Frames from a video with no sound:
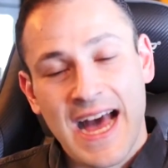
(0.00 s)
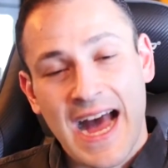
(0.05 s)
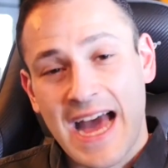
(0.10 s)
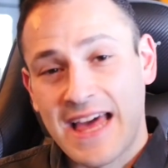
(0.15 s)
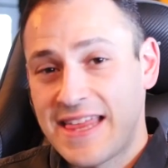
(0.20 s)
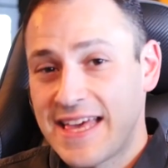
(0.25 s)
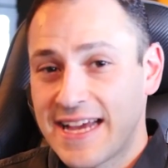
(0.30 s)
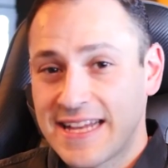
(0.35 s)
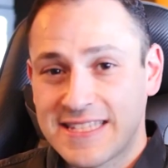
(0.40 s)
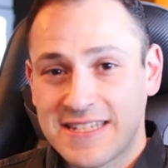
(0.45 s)

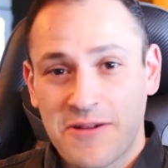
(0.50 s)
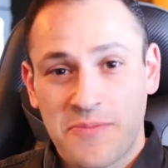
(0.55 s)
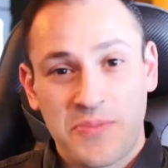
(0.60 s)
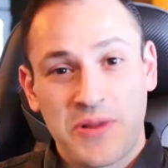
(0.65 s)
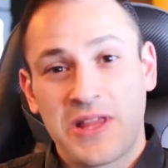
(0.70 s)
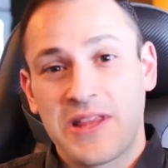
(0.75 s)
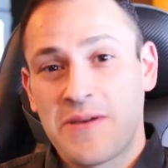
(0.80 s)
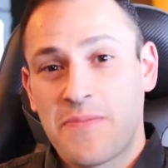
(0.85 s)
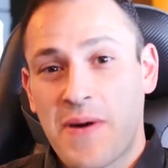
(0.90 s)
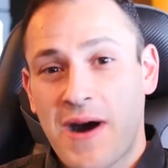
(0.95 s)
I think it's
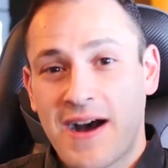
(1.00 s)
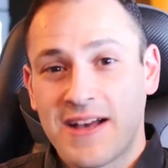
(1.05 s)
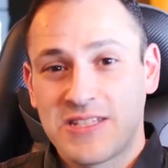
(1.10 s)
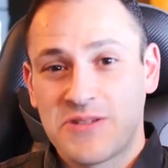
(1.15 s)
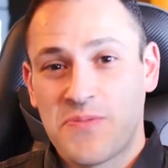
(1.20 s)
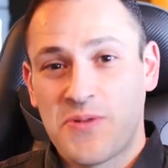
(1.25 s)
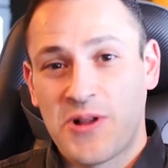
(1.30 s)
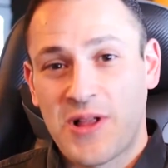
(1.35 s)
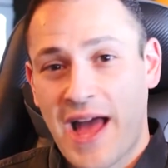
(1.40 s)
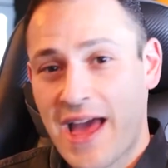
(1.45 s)
completely
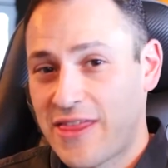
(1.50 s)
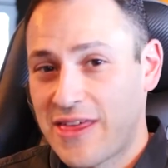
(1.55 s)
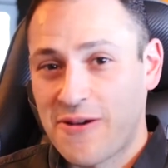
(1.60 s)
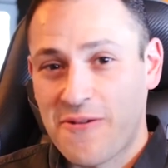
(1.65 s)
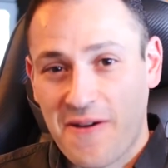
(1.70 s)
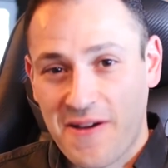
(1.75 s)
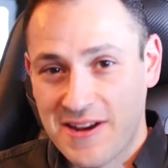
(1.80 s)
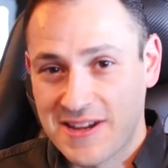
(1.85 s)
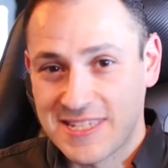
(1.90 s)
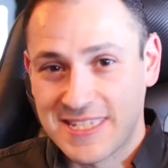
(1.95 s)
possible. I think
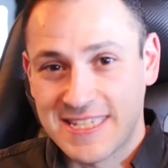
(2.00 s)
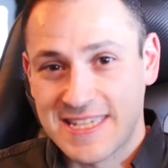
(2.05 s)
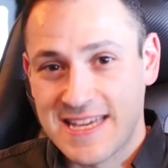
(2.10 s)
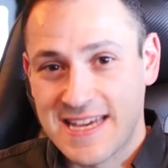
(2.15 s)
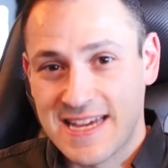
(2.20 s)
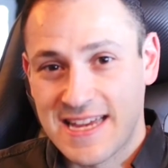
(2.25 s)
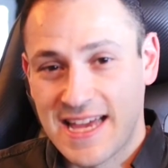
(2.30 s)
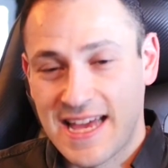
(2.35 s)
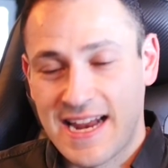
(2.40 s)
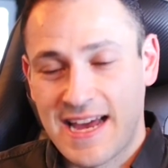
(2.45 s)
we're going to
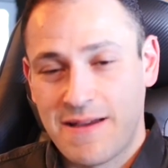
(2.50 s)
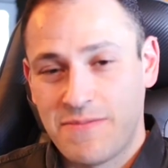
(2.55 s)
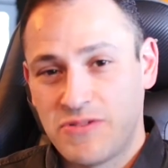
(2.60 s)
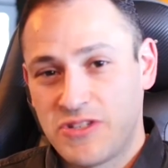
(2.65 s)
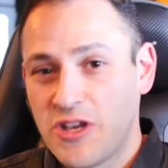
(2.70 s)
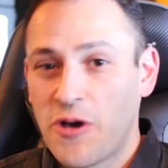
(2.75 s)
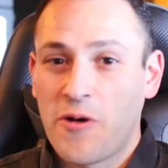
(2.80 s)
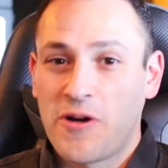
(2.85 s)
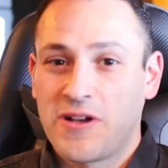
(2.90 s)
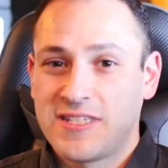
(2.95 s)
see it, and I'm
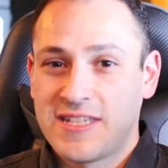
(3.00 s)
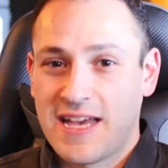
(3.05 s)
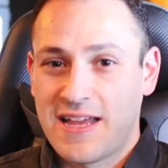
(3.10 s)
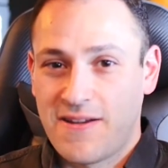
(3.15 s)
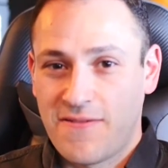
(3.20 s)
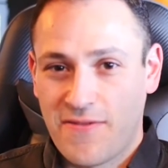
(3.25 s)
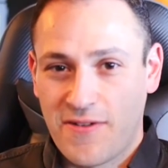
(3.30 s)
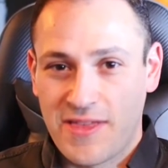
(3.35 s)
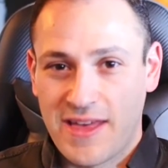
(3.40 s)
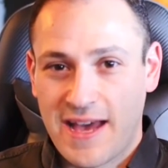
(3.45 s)
so
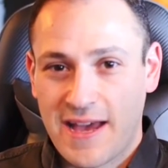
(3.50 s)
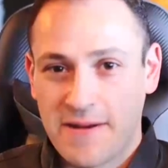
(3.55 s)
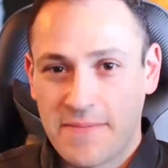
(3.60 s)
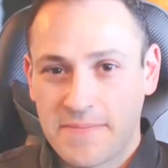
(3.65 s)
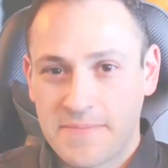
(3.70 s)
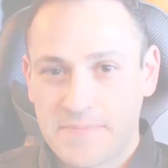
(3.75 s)
excited for that.